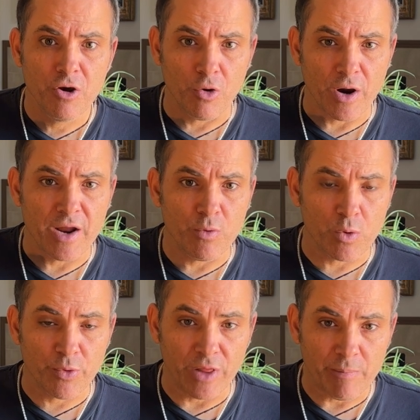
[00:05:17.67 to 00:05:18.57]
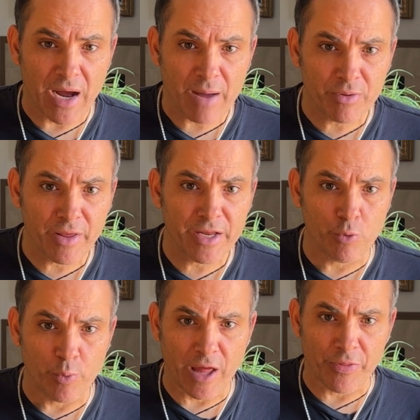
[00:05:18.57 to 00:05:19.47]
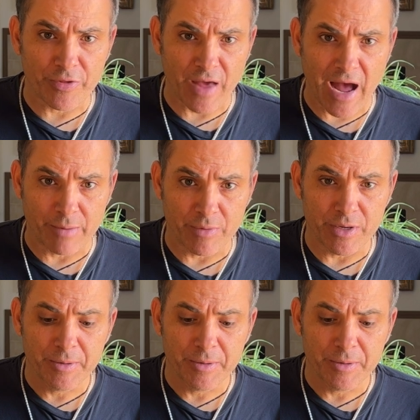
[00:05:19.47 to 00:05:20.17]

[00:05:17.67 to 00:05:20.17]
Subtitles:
or anywhere really populated without this on me.